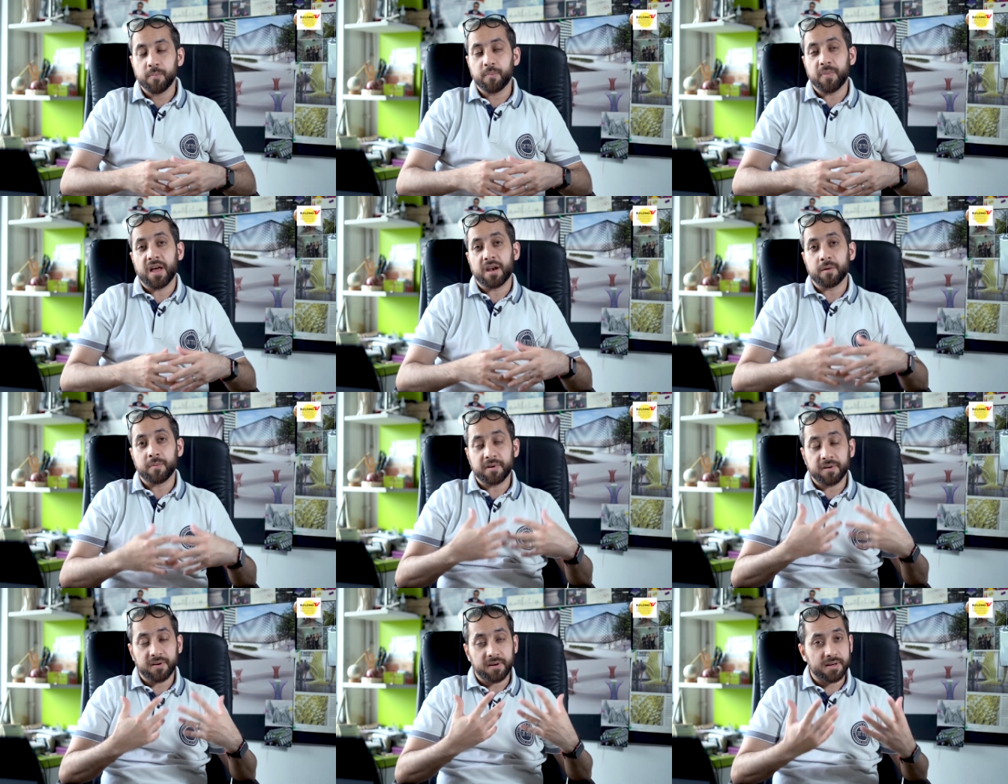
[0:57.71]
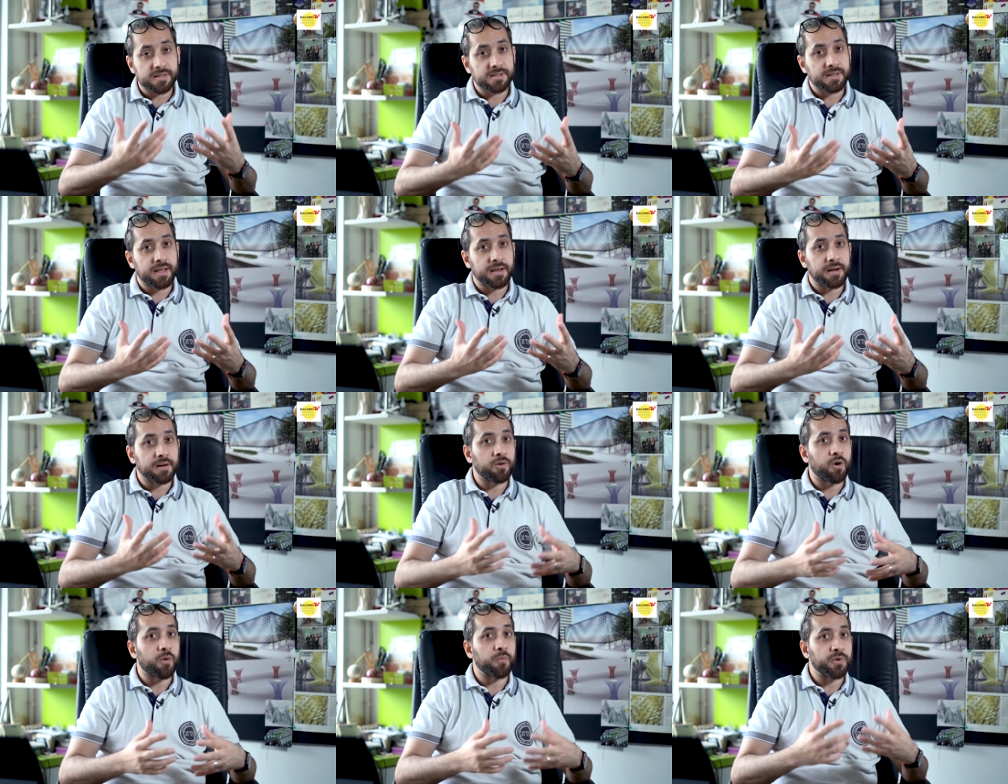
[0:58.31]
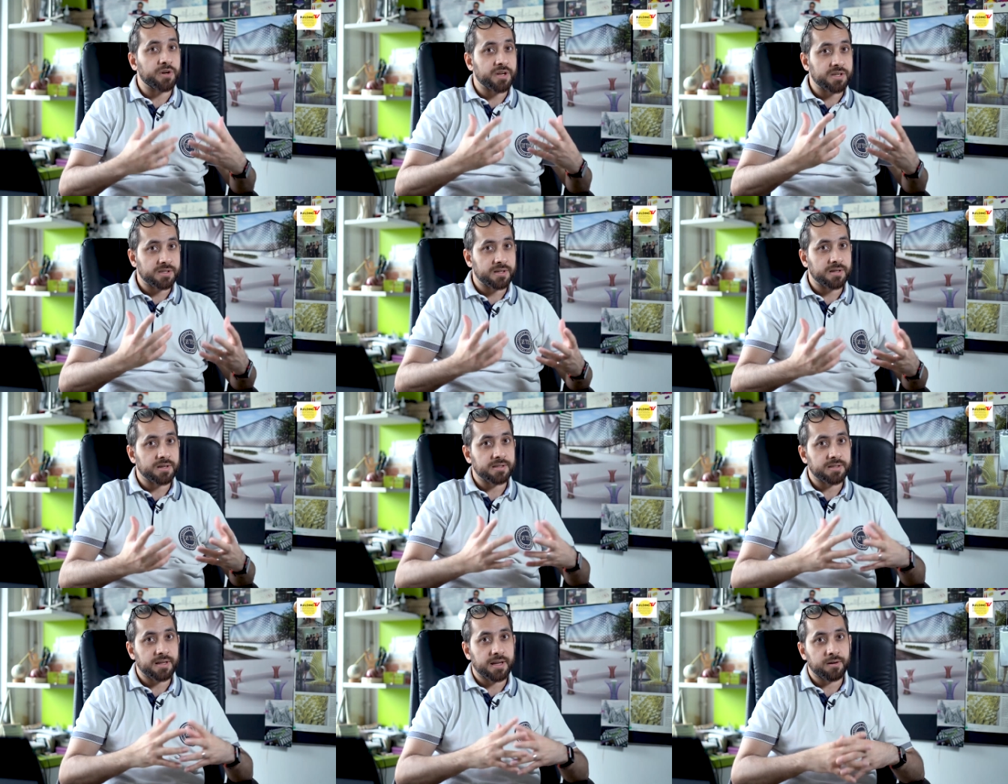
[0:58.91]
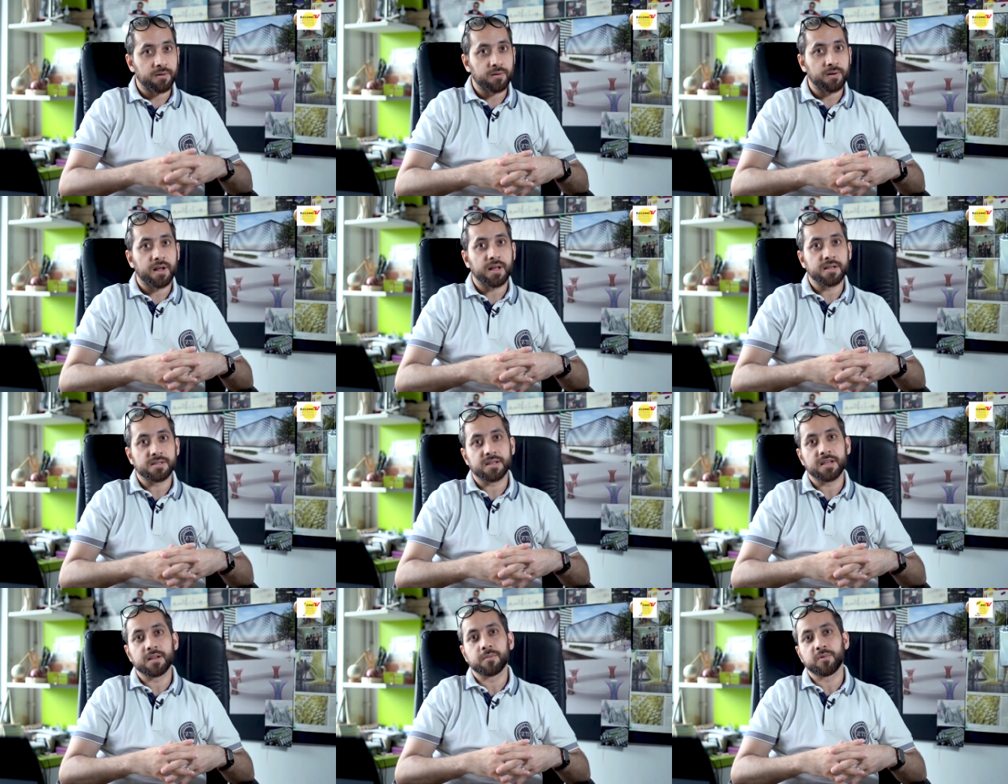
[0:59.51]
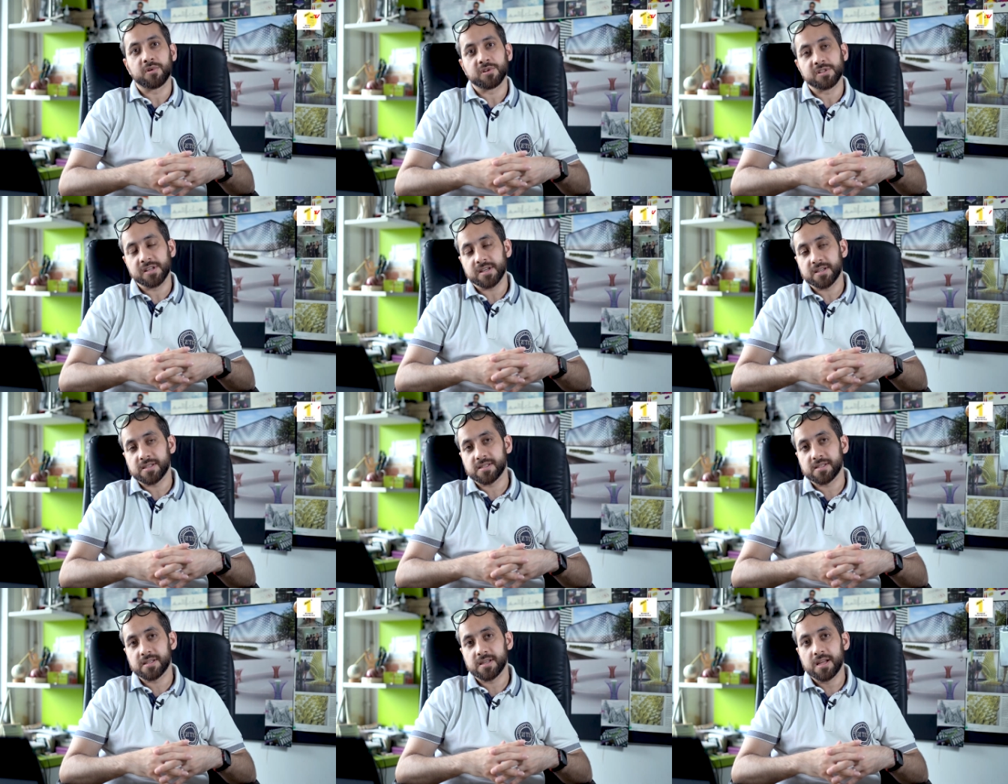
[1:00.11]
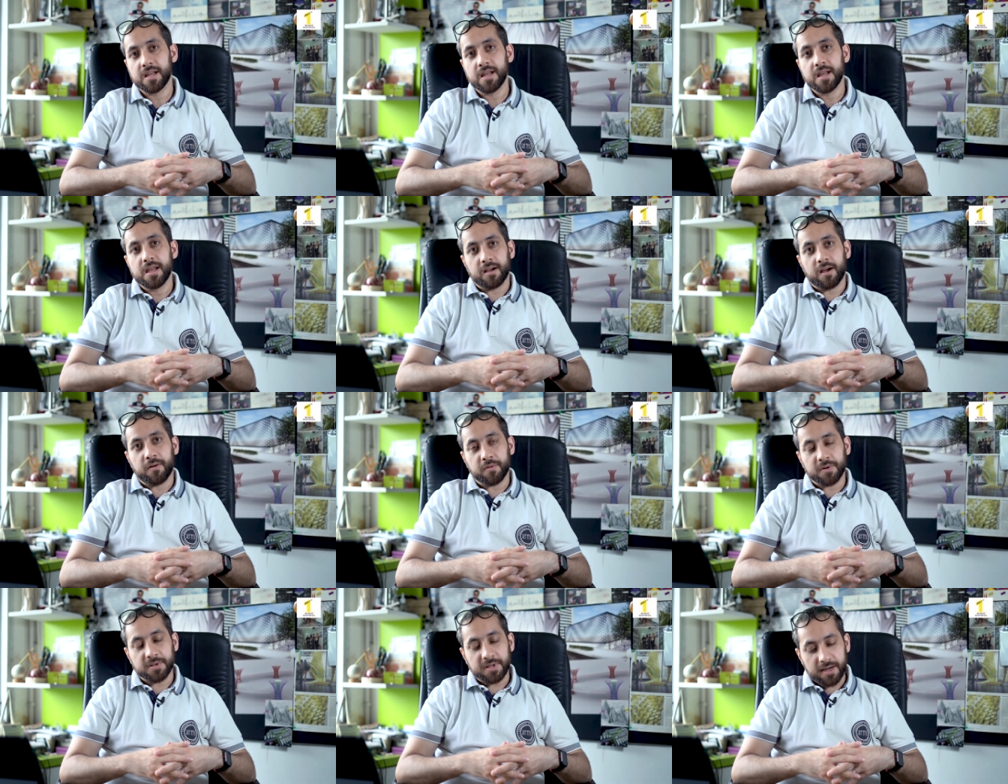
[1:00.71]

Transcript: parametric design and computational design on large scale projects. After